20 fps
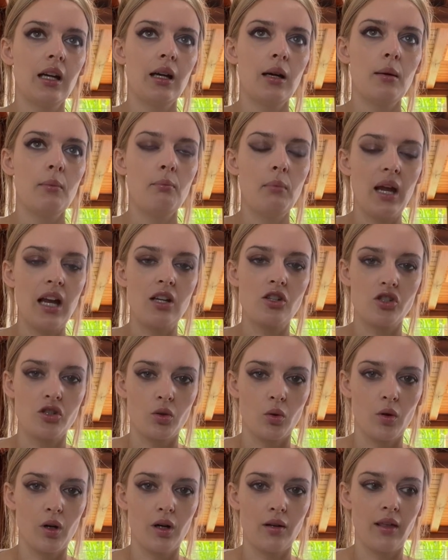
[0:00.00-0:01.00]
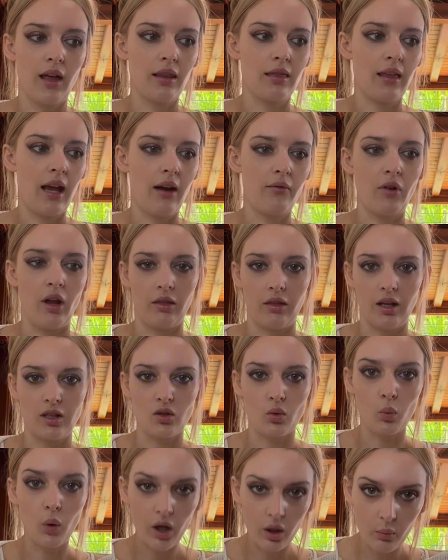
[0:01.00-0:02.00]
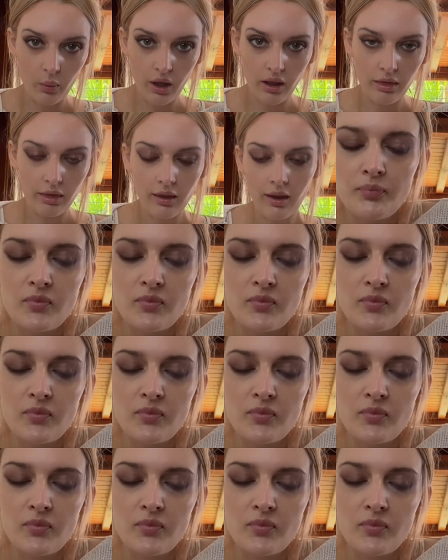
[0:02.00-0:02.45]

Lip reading: make sure that they have nothing to work with.